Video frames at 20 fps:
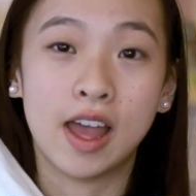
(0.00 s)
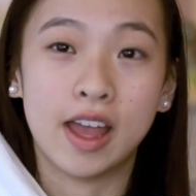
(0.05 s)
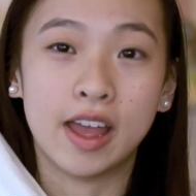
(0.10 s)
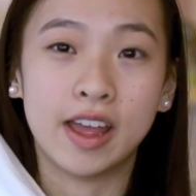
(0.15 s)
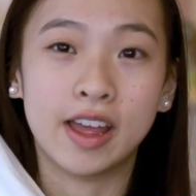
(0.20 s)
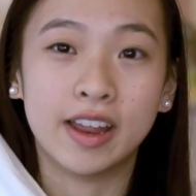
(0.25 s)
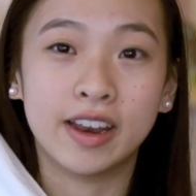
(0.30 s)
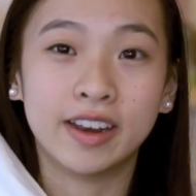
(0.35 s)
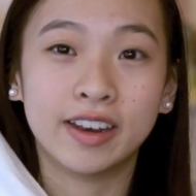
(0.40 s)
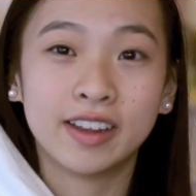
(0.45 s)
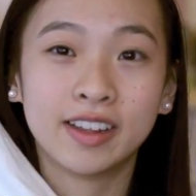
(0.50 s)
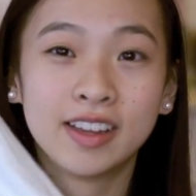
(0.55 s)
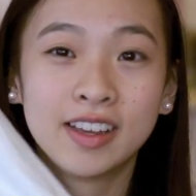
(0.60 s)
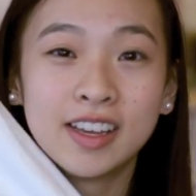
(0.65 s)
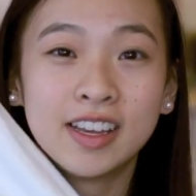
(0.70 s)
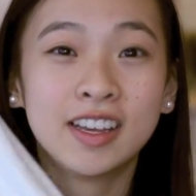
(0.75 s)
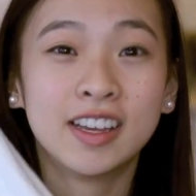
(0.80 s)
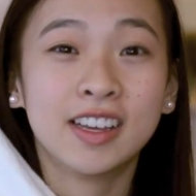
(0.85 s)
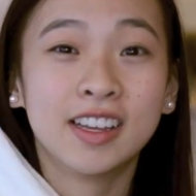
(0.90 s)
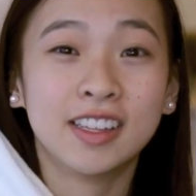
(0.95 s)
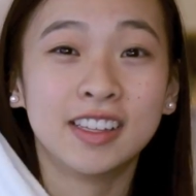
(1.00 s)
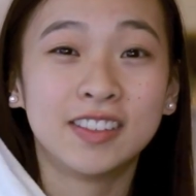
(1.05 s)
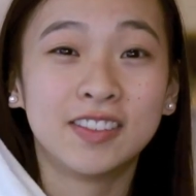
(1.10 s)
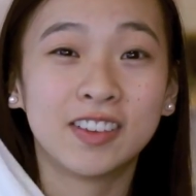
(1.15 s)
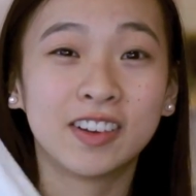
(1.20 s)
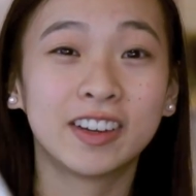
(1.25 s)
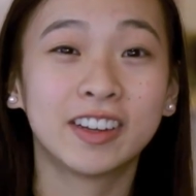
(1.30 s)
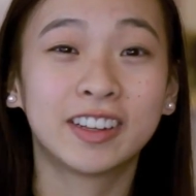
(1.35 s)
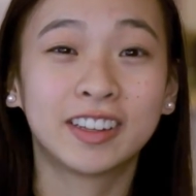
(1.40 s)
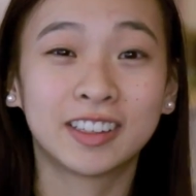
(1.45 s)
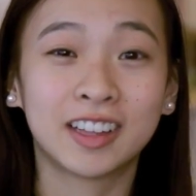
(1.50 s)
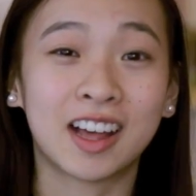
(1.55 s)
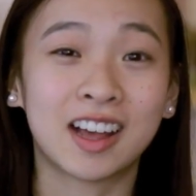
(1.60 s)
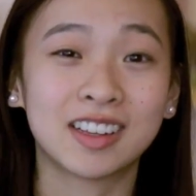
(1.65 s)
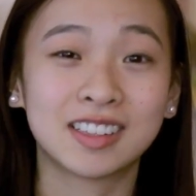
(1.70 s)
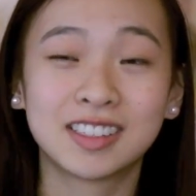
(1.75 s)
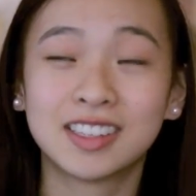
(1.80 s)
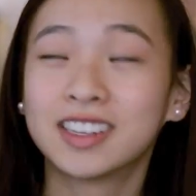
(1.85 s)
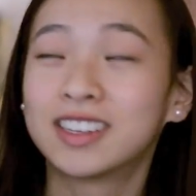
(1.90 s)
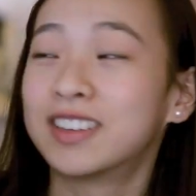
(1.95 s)
and it's very
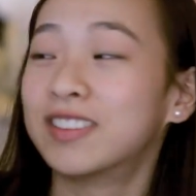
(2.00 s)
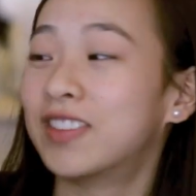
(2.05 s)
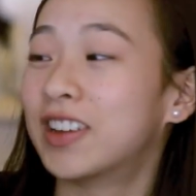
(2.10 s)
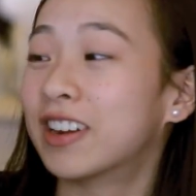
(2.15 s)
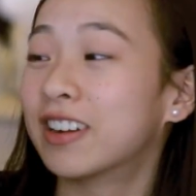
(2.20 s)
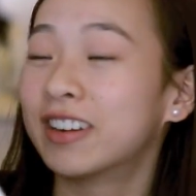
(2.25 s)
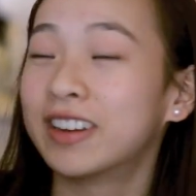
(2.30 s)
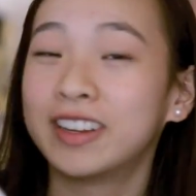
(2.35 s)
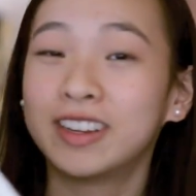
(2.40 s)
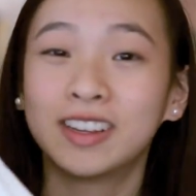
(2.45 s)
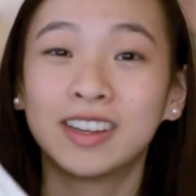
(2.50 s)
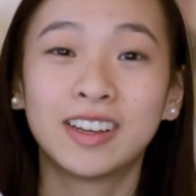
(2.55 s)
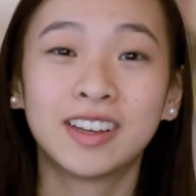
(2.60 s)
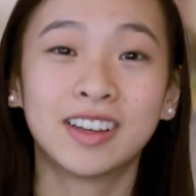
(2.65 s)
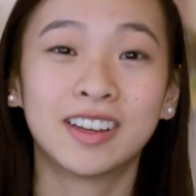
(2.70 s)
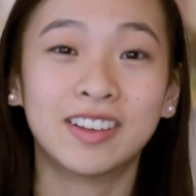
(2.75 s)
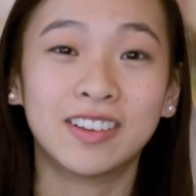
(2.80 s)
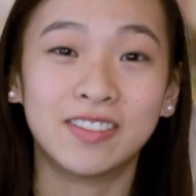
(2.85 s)
classic, very,